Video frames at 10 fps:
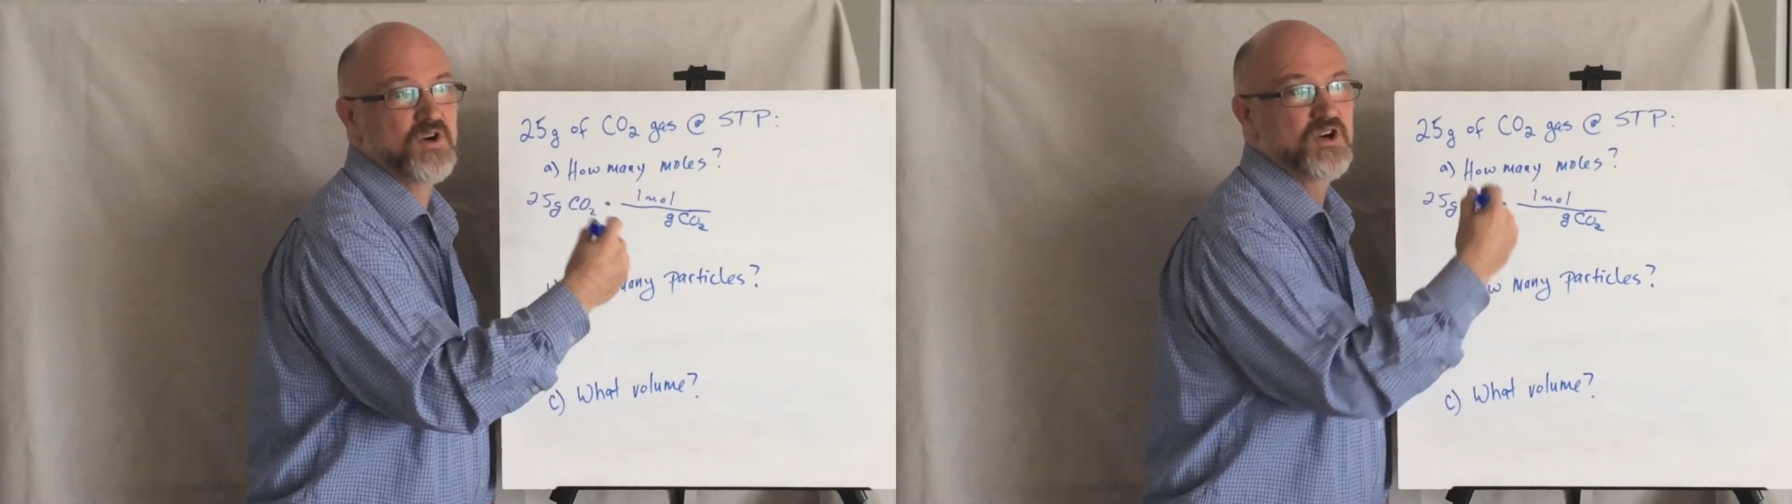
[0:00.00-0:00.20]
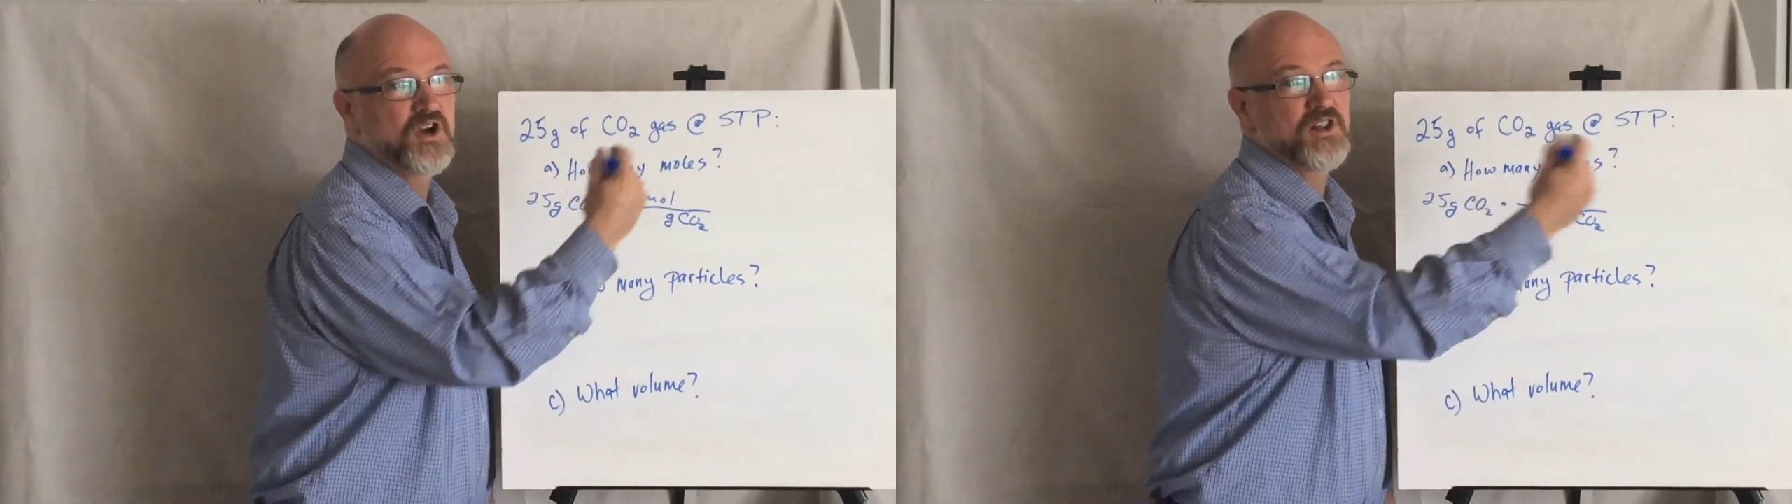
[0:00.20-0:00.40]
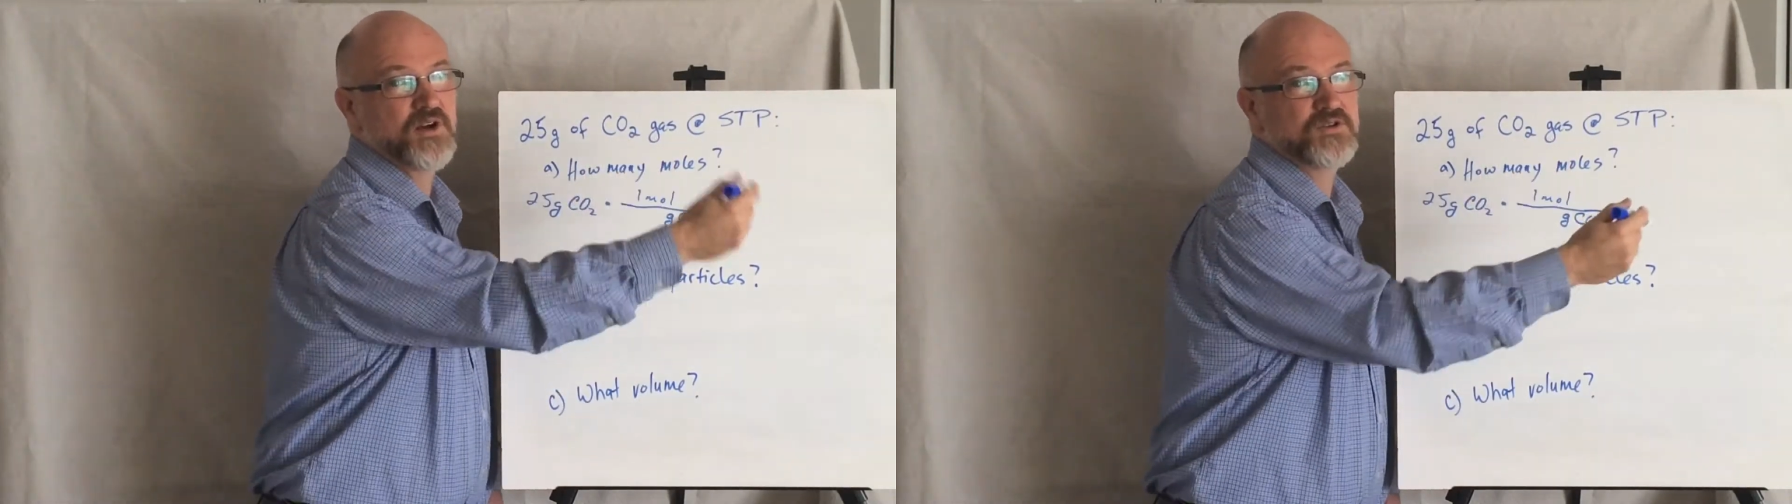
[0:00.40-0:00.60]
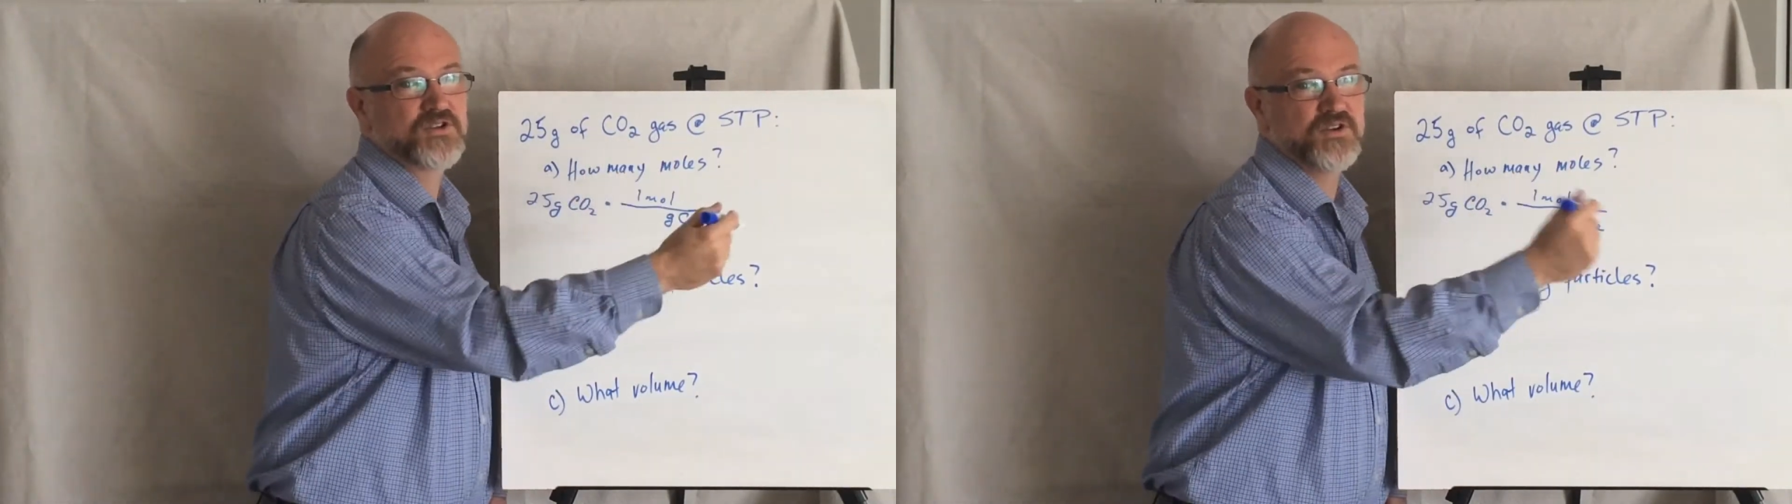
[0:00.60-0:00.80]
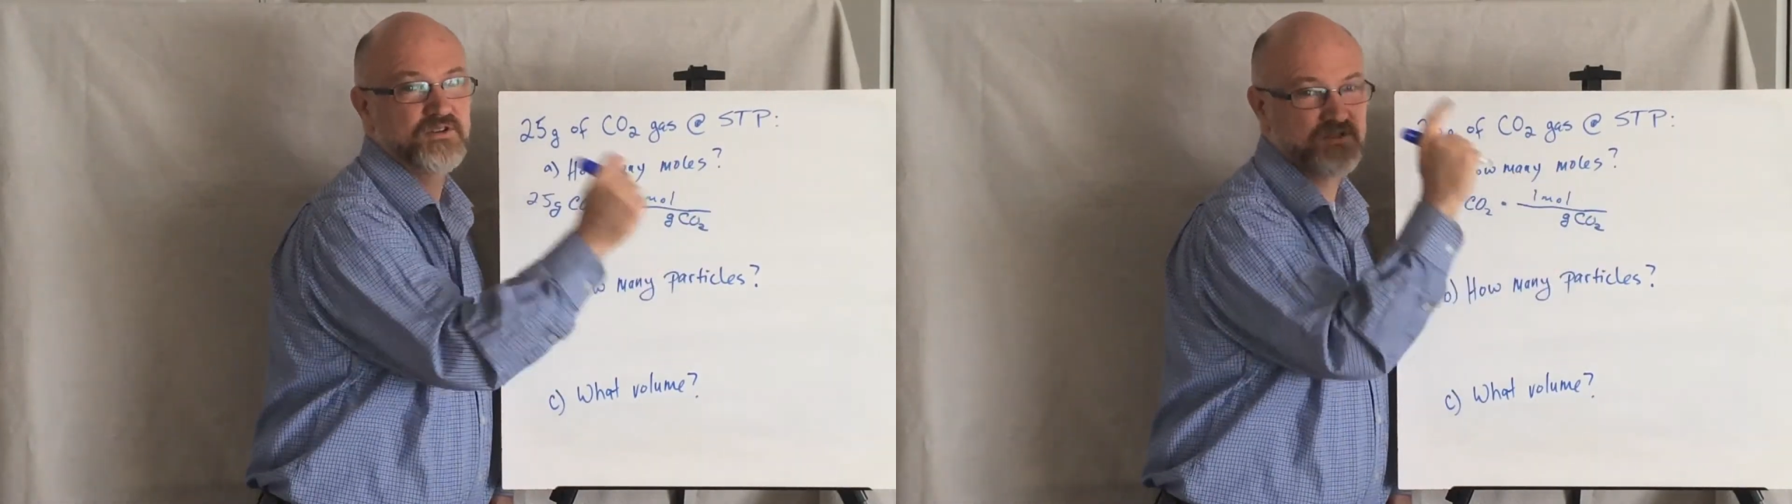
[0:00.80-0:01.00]

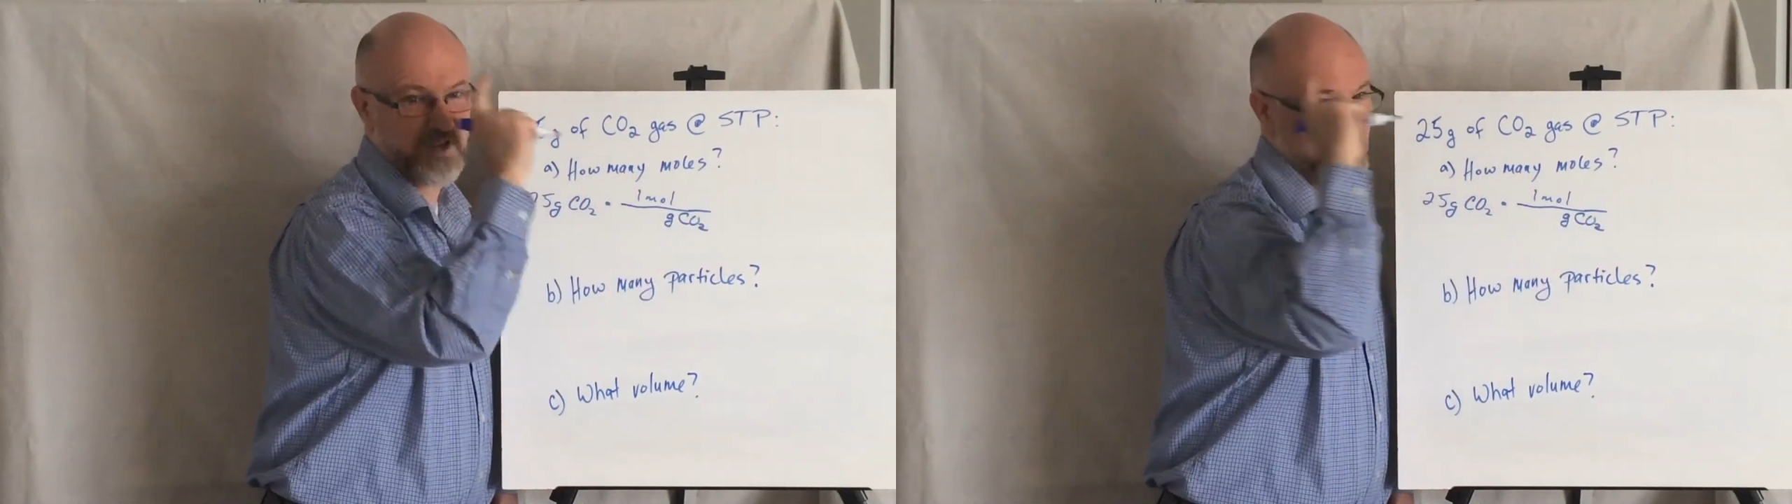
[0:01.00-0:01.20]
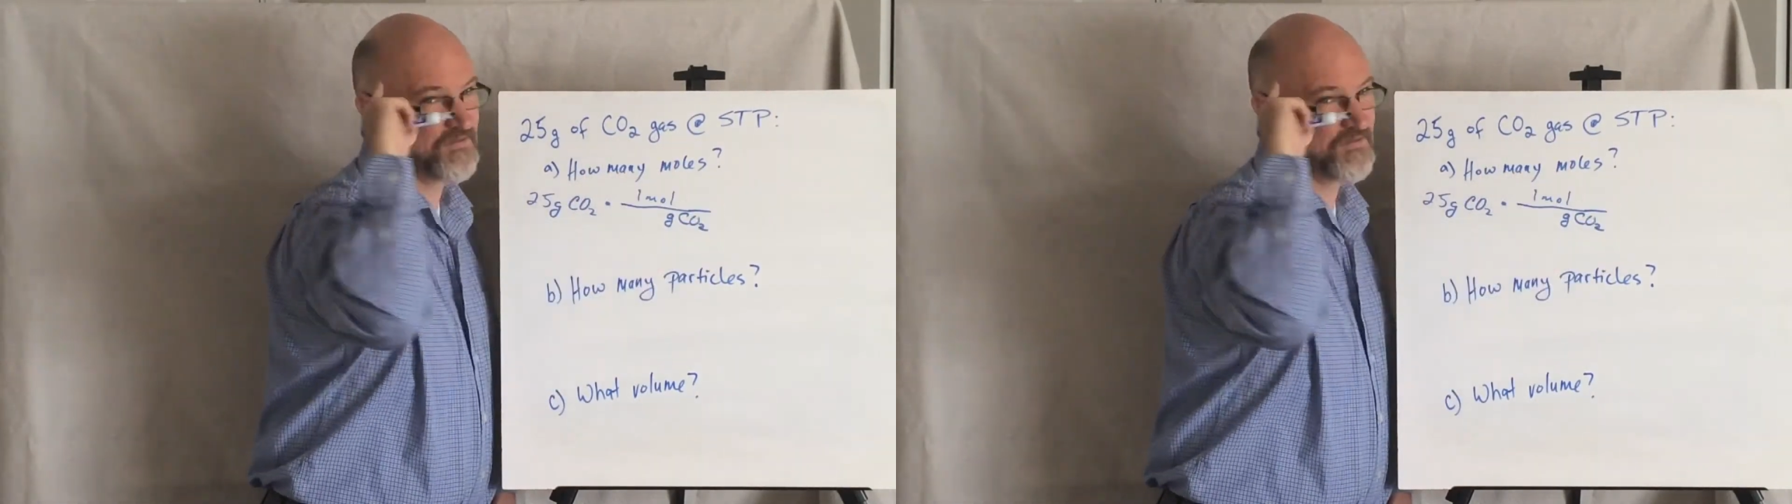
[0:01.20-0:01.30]
closer. So you have